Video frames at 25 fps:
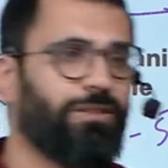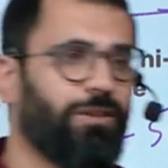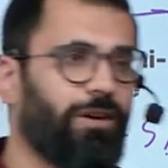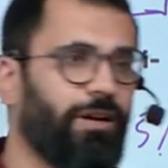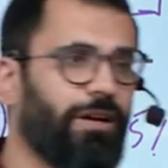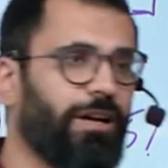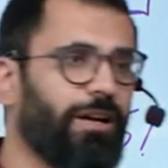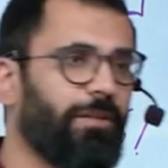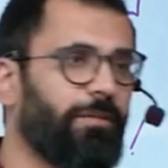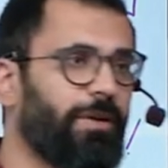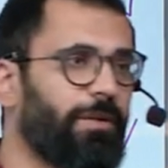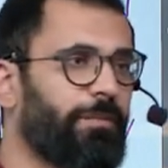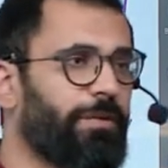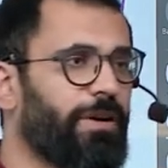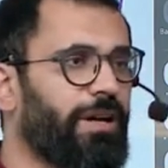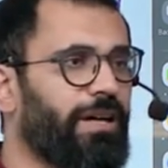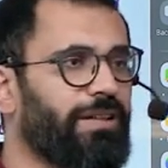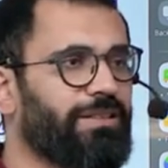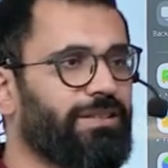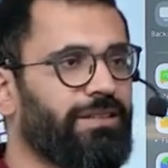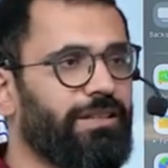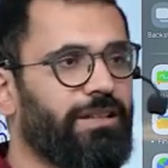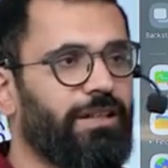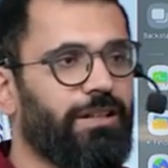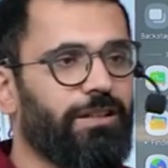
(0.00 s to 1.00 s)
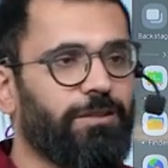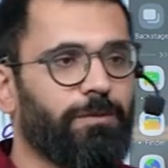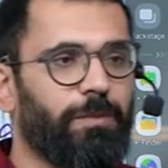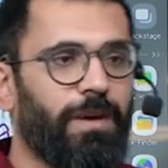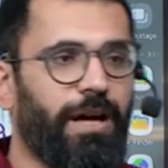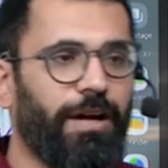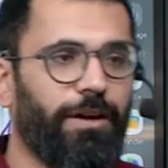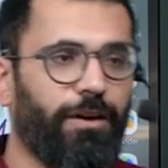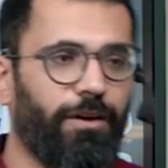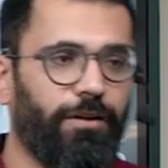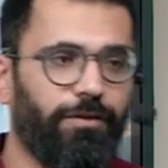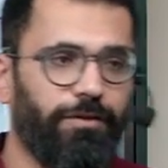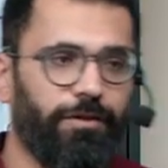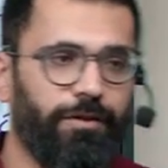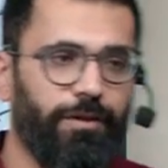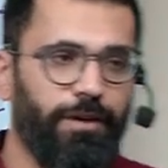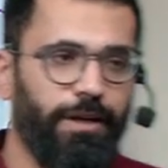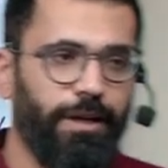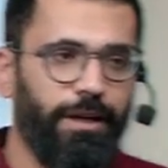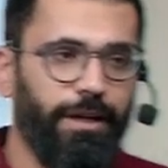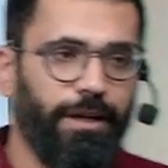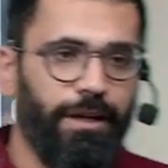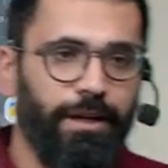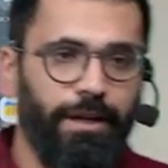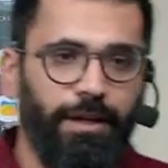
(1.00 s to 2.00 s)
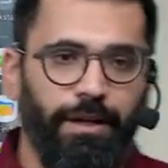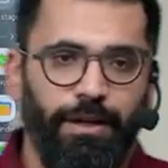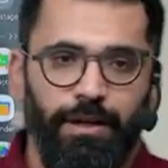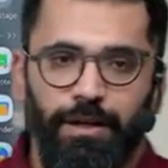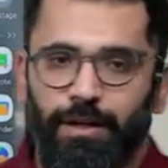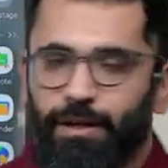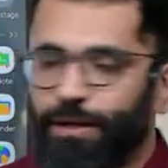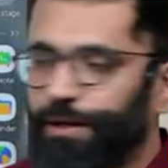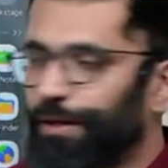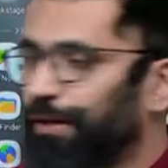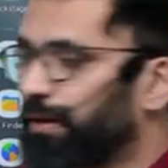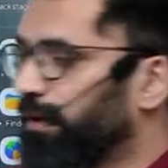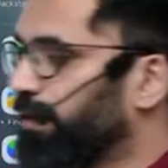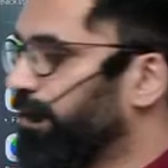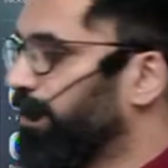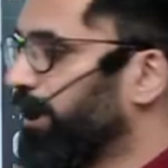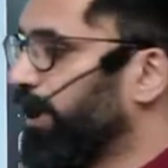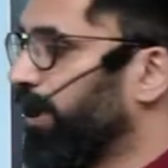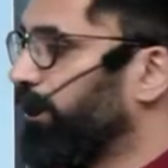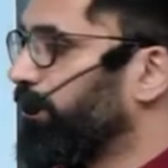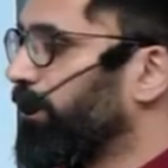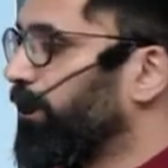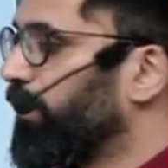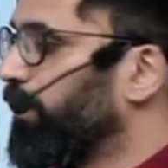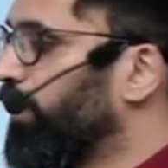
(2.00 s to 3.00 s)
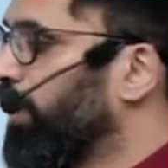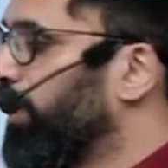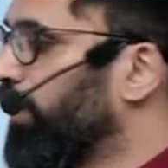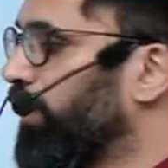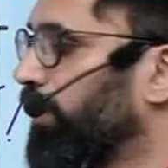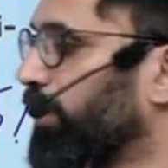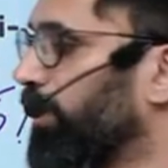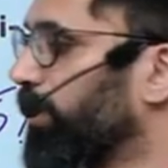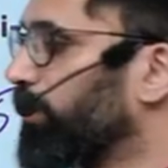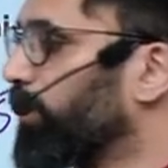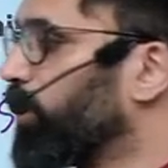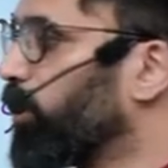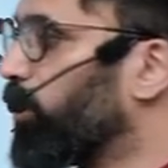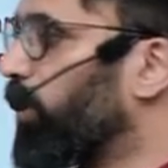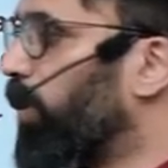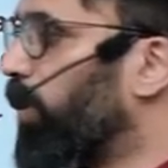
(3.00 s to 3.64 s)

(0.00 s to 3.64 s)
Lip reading: not limit production, it is part of the blue